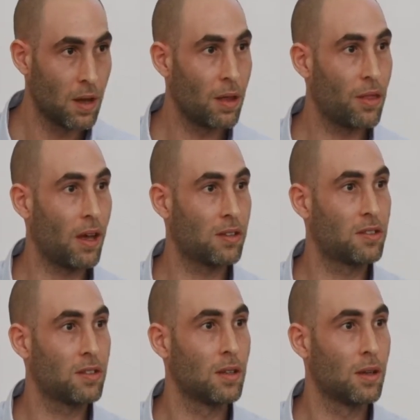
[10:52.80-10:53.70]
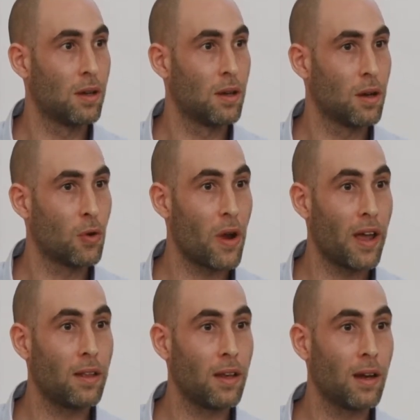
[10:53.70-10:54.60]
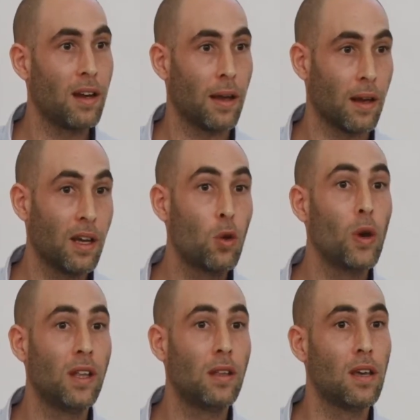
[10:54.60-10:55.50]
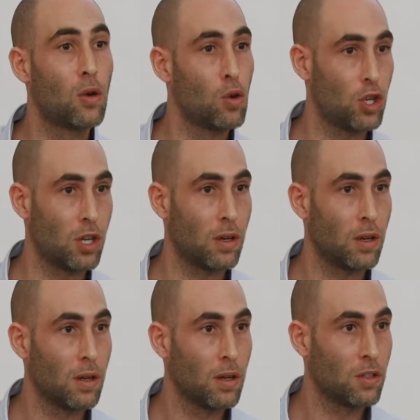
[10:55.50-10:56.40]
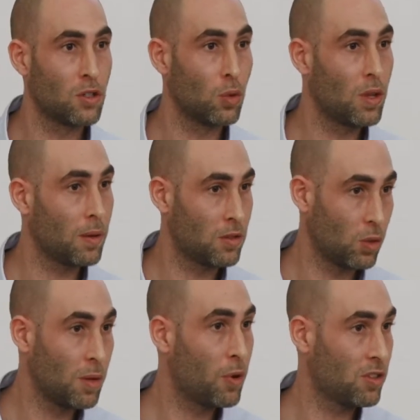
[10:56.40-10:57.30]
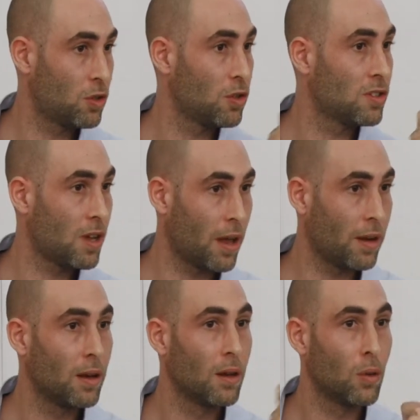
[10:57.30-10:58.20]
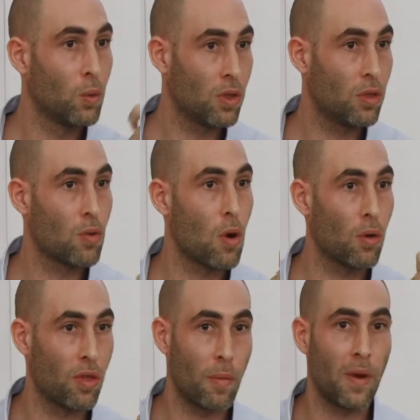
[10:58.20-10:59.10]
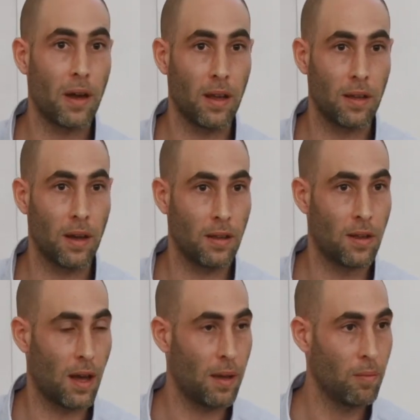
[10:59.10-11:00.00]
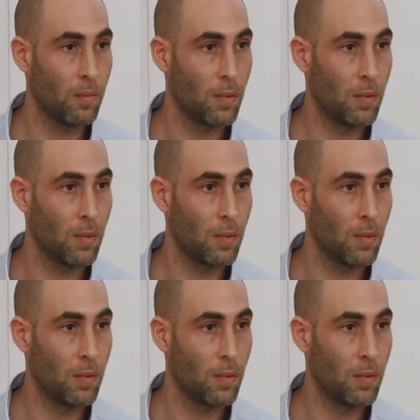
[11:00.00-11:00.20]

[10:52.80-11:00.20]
thus creating liquidity cushion so depositors can withdraw their money at any time.